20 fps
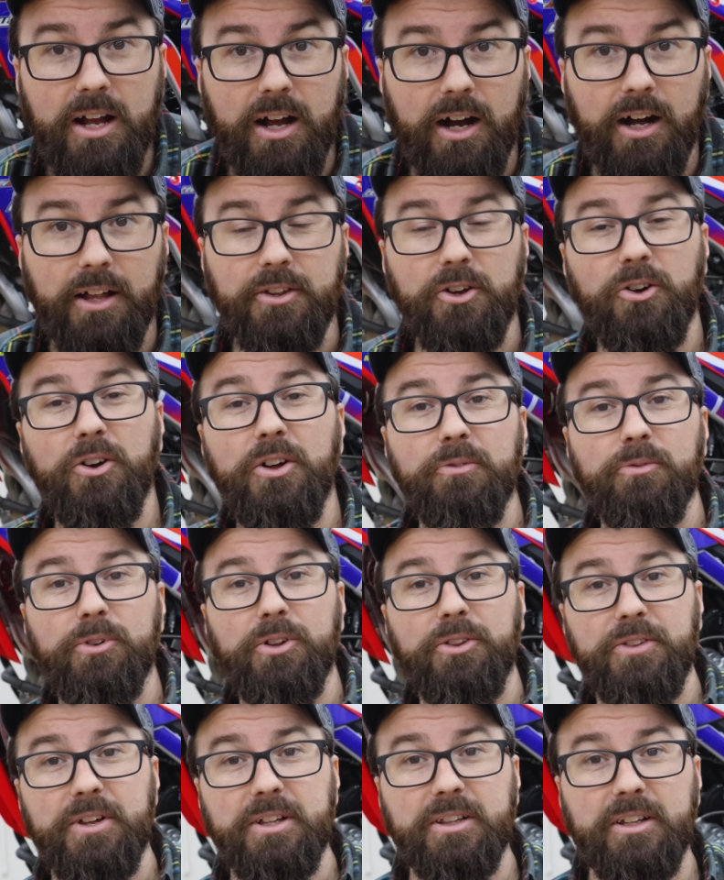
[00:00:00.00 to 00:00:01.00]
The only
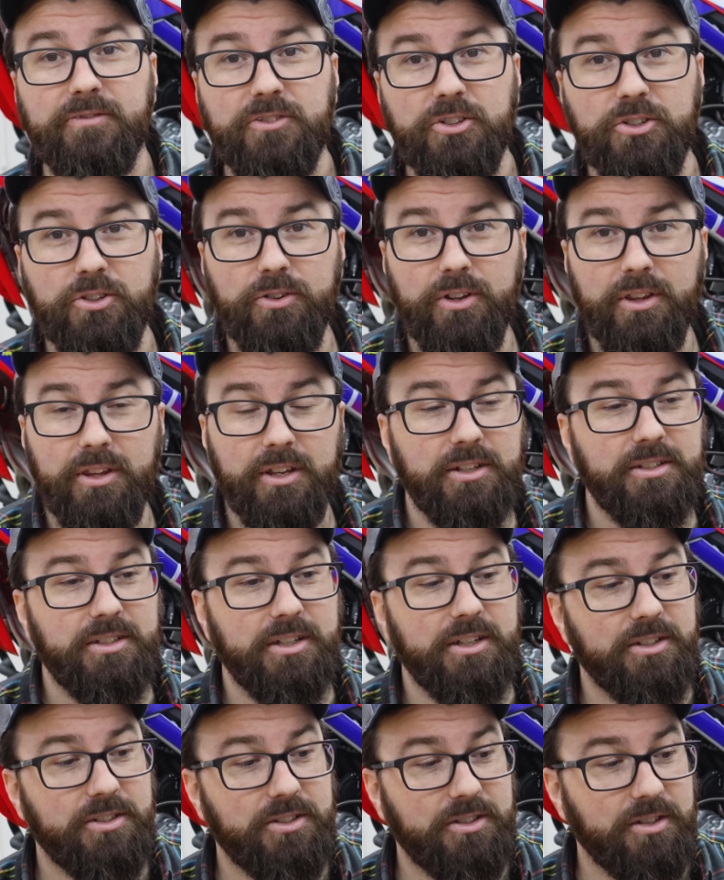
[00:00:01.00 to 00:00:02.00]
real thing left to do to this
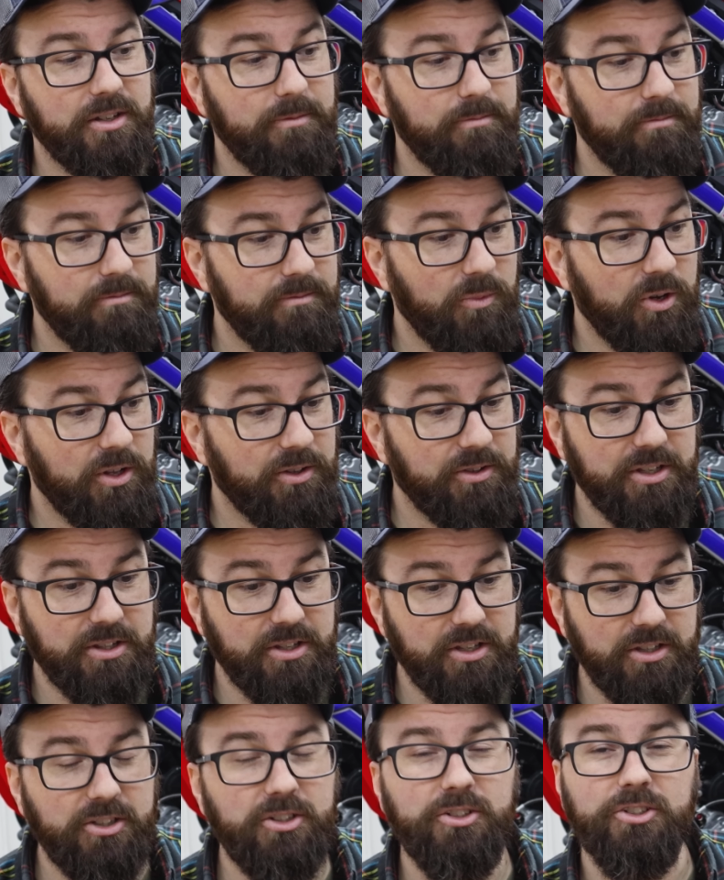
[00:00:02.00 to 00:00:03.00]
is to, well, the
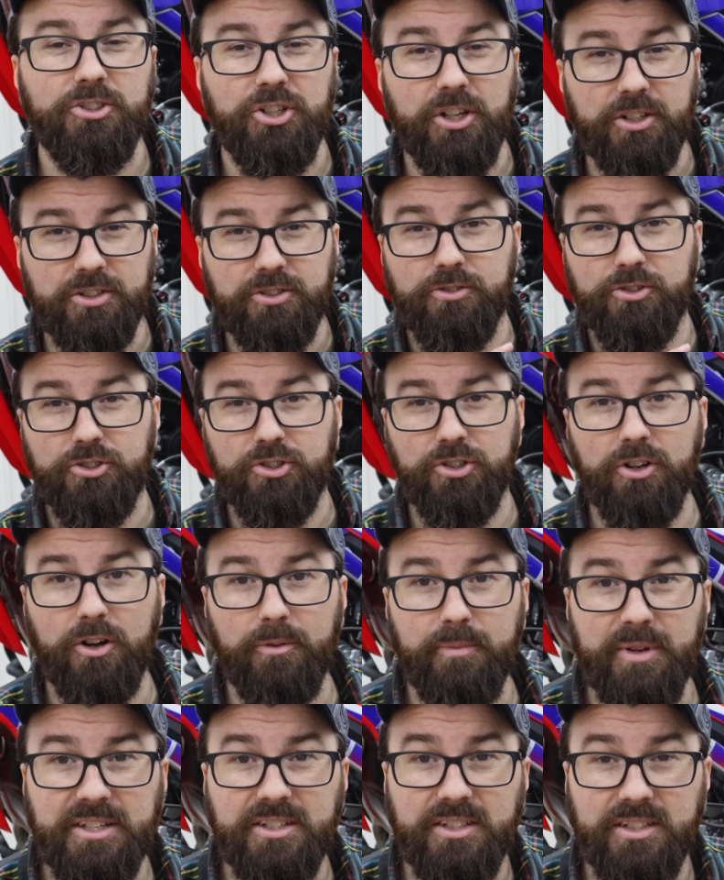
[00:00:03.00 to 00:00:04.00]
little adjusters should
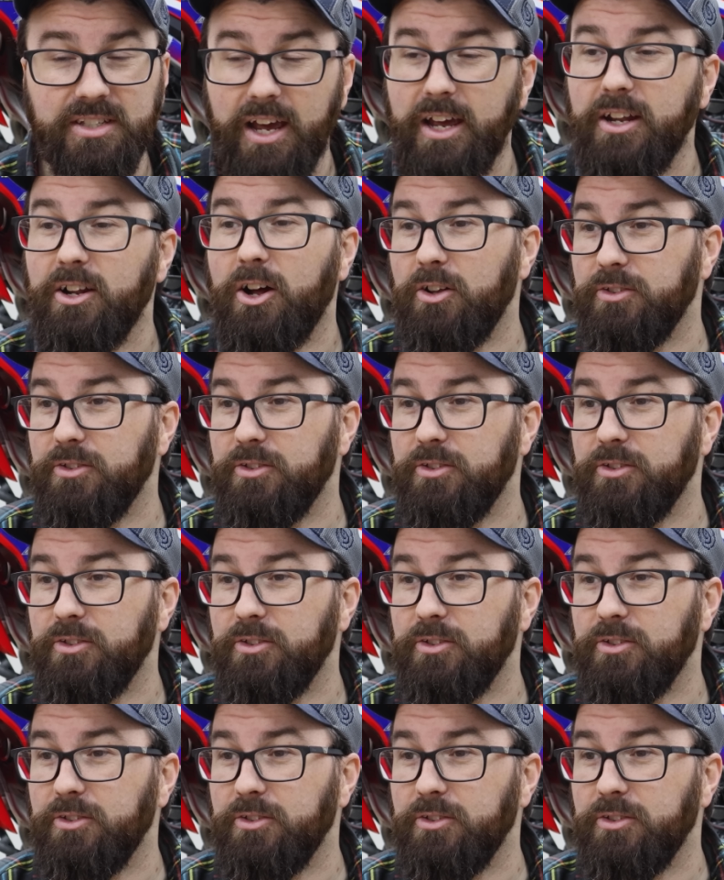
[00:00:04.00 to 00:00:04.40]
all be set.